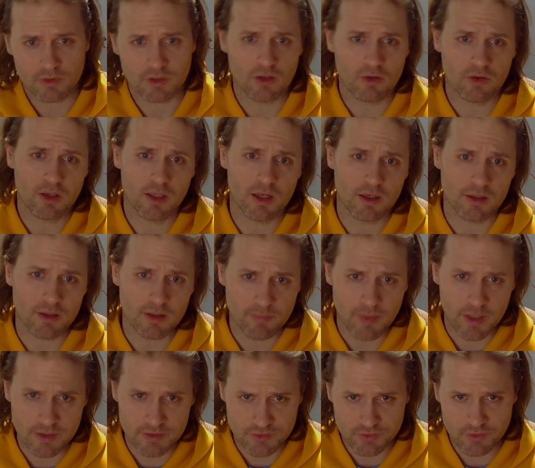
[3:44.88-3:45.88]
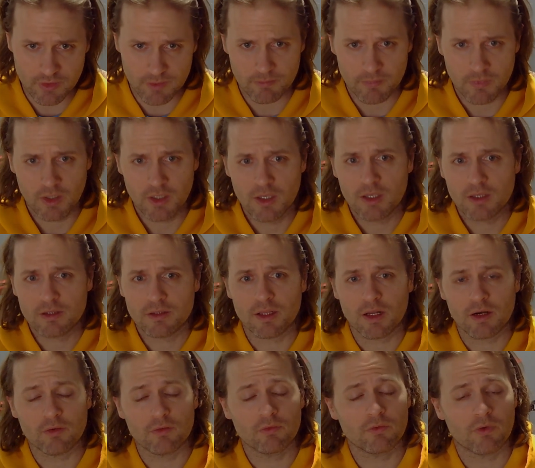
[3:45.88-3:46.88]
hitting the bass drum. Then
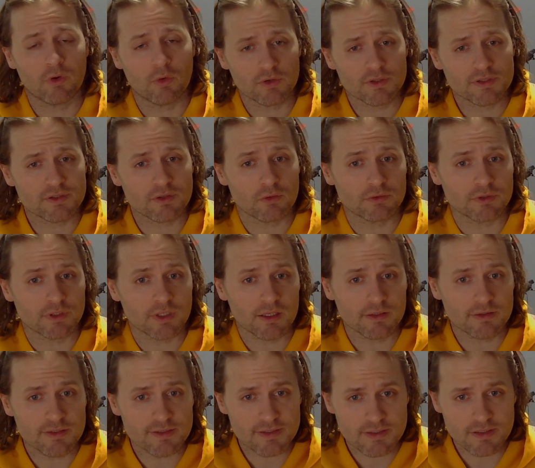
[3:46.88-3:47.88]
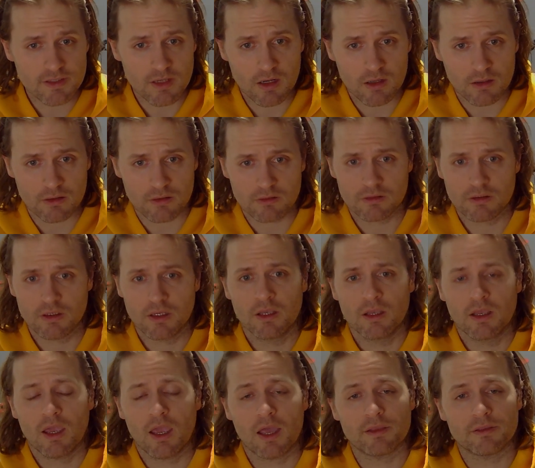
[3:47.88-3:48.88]
I focused only on the snare.
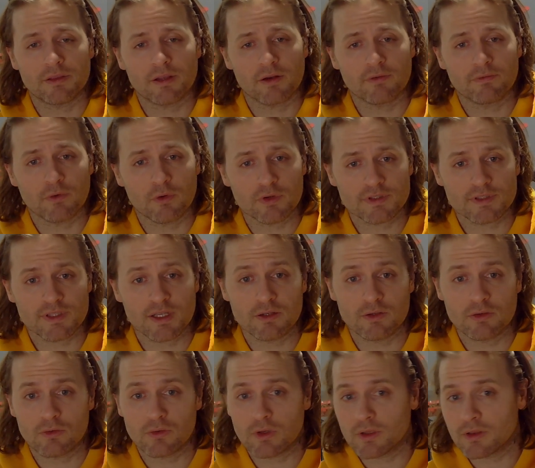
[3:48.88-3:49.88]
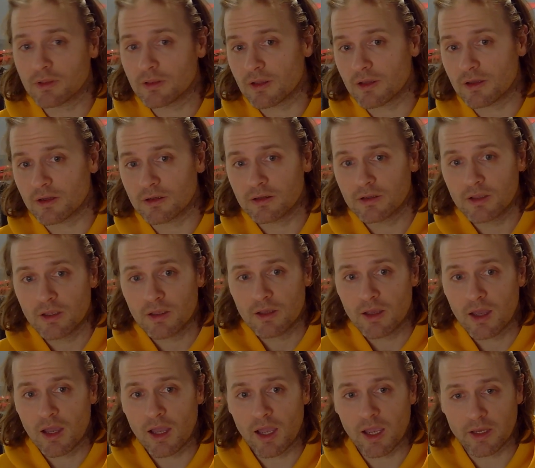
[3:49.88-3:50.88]
And then I focused on doing the
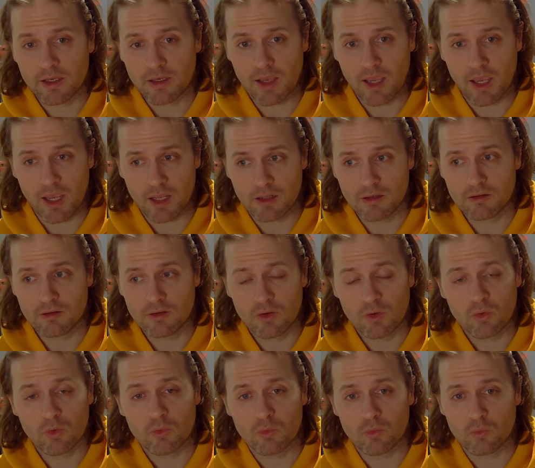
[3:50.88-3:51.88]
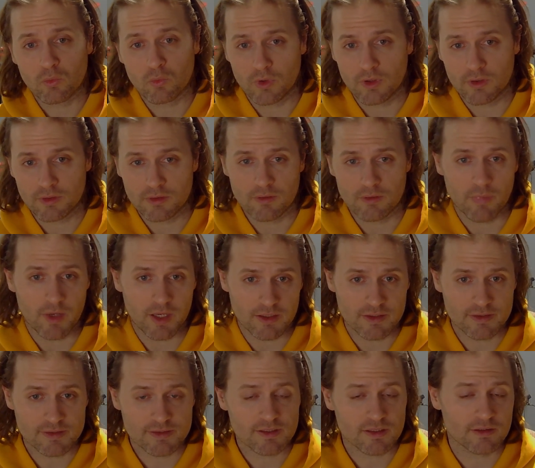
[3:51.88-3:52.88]
hi-hat with the
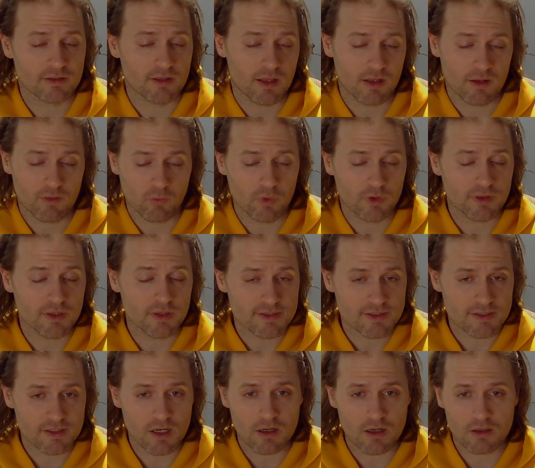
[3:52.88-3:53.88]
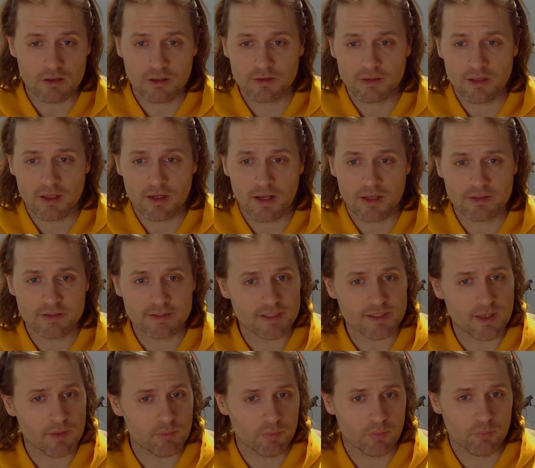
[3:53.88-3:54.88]
bass and then with the snare. And then I
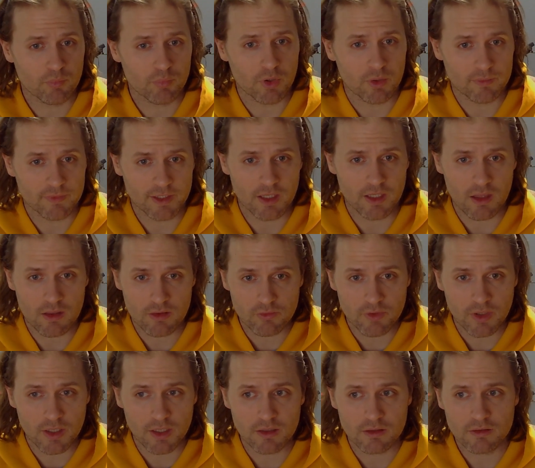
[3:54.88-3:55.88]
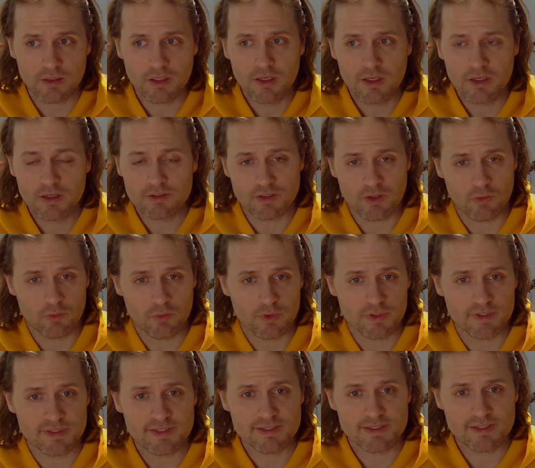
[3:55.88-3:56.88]
put them together, right? So it
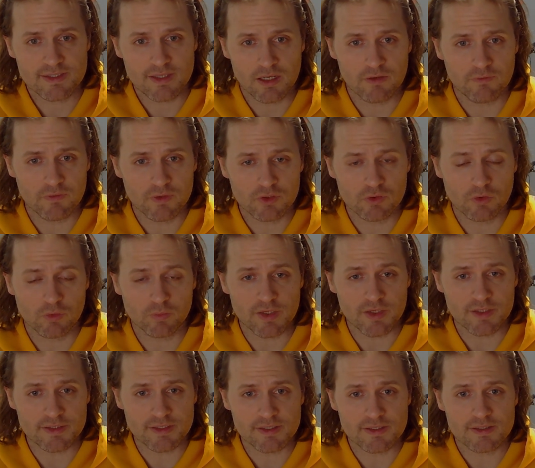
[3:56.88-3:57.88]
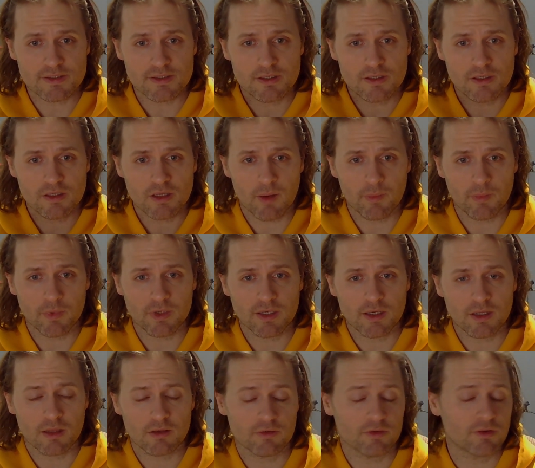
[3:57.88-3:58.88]
was individual pieces coming
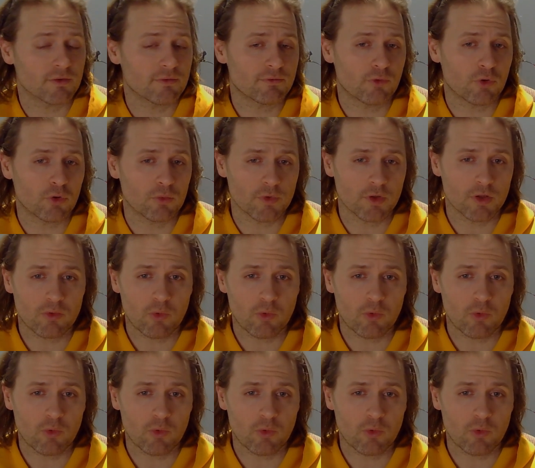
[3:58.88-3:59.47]
together to form the